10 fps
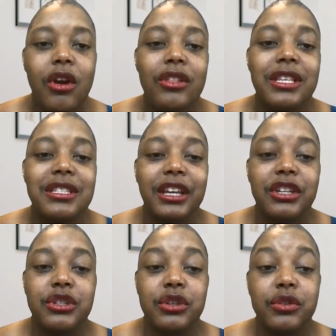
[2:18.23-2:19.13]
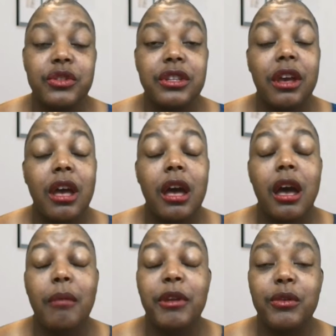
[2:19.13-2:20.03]
or the second dose
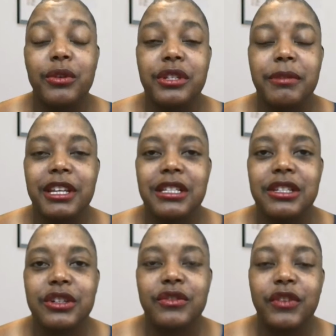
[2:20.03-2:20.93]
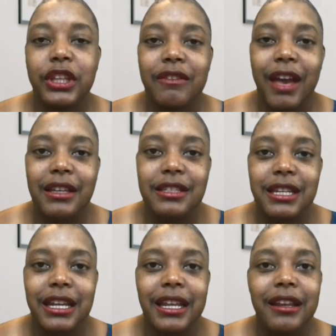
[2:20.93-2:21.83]
in order to be considered fully
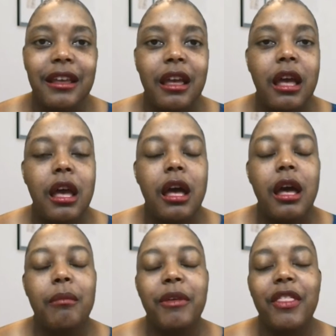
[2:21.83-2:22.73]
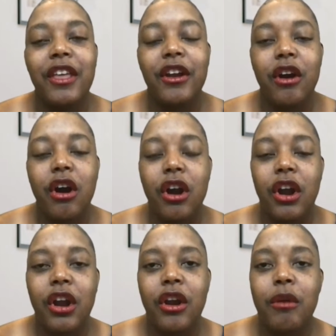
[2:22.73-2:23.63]
vaccinated. There
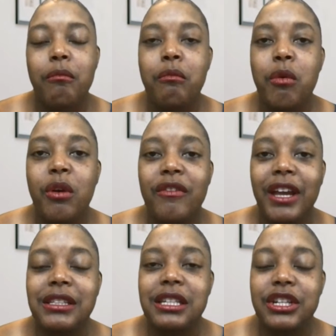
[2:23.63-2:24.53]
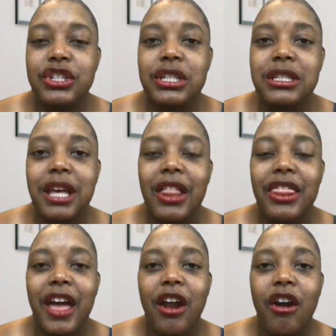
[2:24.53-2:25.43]
are more vaccinations
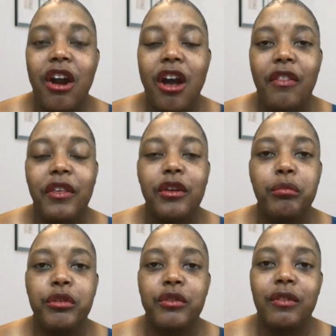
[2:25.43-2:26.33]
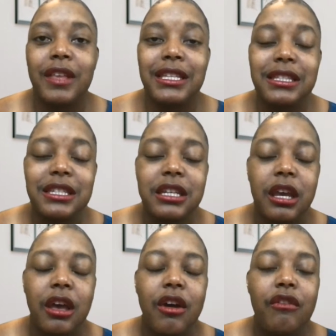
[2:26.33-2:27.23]
that are on the approved list
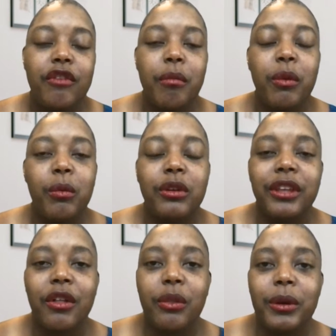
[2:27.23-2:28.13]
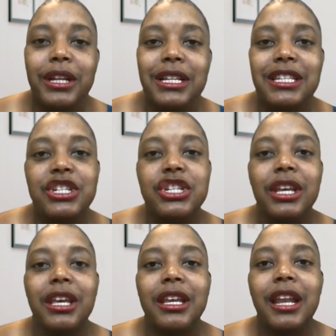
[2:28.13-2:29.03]
from the World Health
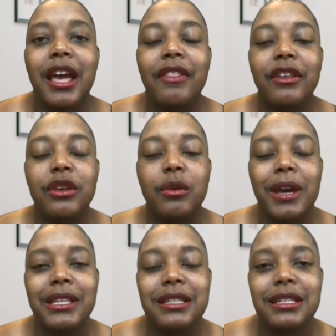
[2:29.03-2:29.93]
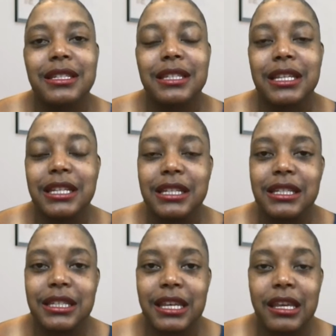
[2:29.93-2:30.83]
Organization and the US
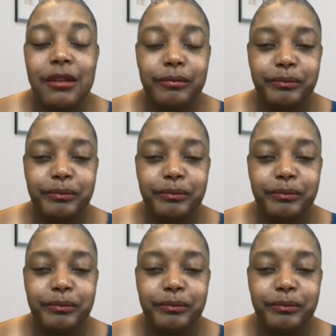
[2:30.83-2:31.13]
CDC.